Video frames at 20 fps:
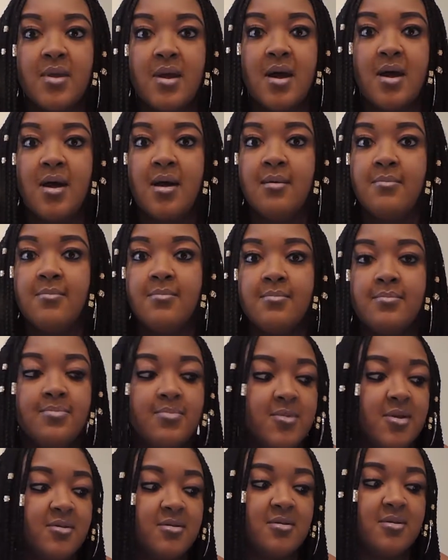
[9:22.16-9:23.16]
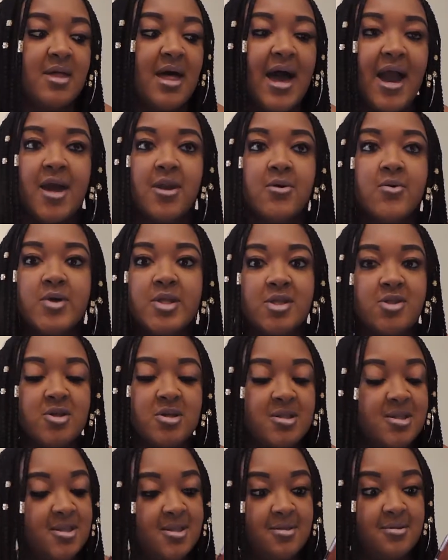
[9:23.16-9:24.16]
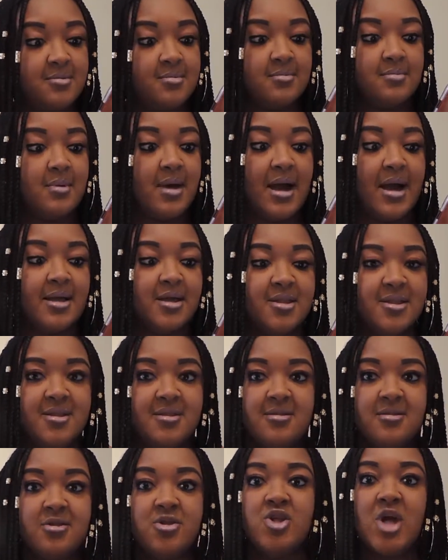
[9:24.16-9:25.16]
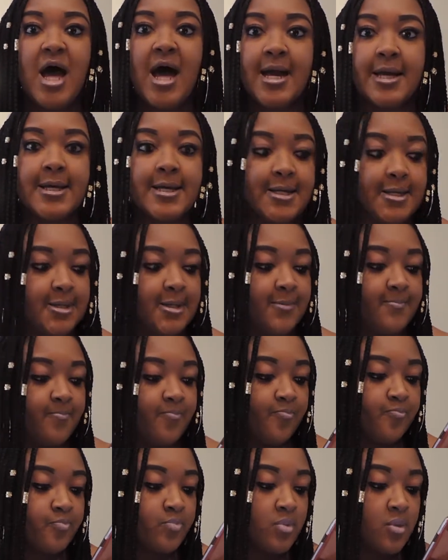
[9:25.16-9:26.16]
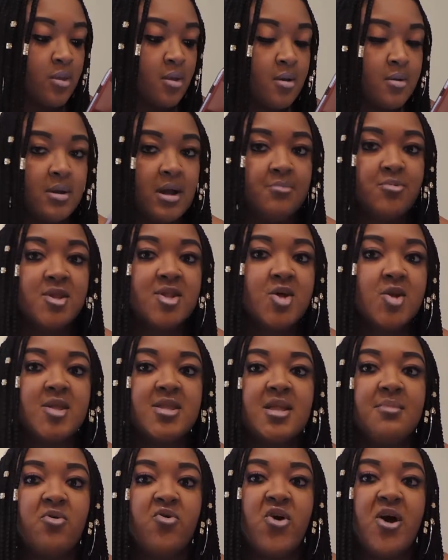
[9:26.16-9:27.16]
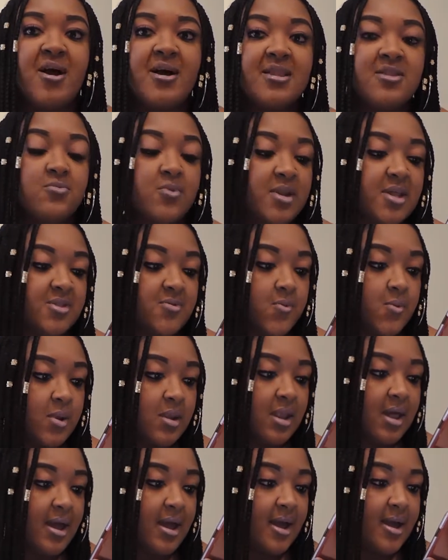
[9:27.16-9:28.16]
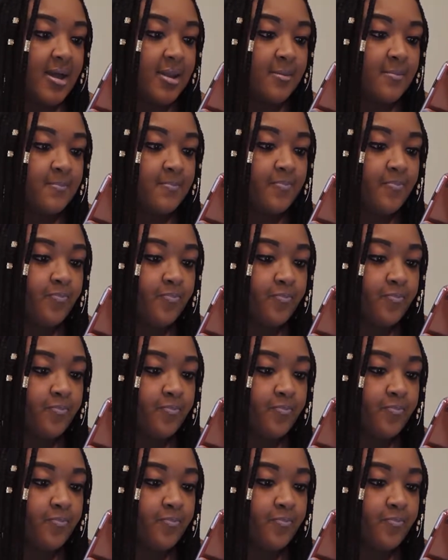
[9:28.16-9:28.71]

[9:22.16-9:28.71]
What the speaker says: The title is just, it's shocking. I'm just going to summarize what is online.